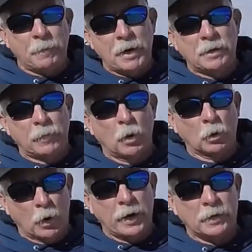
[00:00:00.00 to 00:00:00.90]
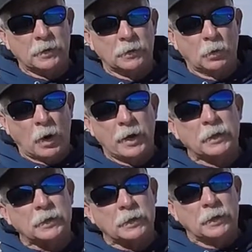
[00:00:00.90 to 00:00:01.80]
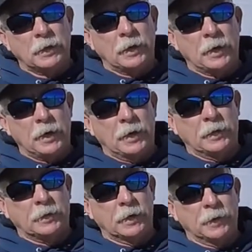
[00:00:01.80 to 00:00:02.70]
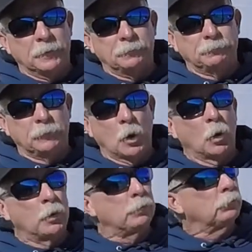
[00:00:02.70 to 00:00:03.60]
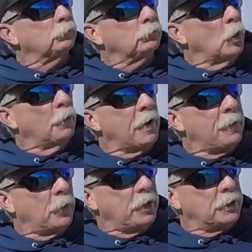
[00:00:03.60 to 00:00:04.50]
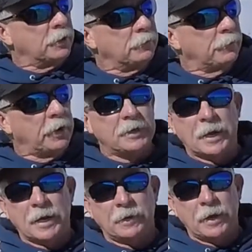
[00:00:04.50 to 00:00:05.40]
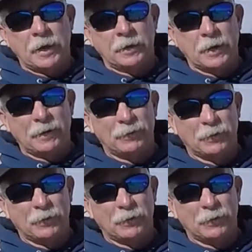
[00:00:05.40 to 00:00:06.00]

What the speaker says: made the bow quite quiet, and no vibration, very dead in the hand after the